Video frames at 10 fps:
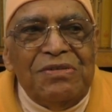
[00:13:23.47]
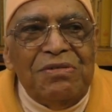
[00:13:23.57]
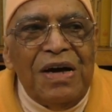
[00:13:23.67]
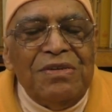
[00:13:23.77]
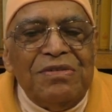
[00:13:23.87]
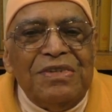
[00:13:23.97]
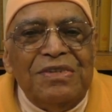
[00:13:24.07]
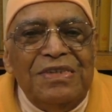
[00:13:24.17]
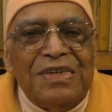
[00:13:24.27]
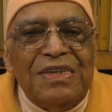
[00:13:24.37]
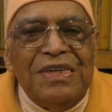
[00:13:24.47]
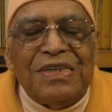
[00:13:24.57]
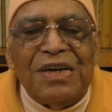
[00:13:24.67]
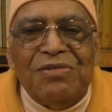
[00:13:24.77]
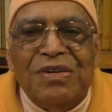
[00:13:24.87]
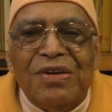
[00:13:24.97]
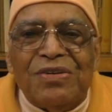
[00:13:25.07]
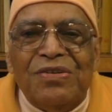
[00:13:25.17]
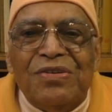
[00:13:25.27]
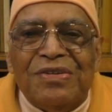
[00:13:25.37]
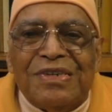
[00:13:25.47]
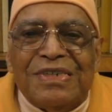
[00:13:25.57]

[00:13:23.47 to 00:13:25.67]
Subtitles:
Why the Creator will not know?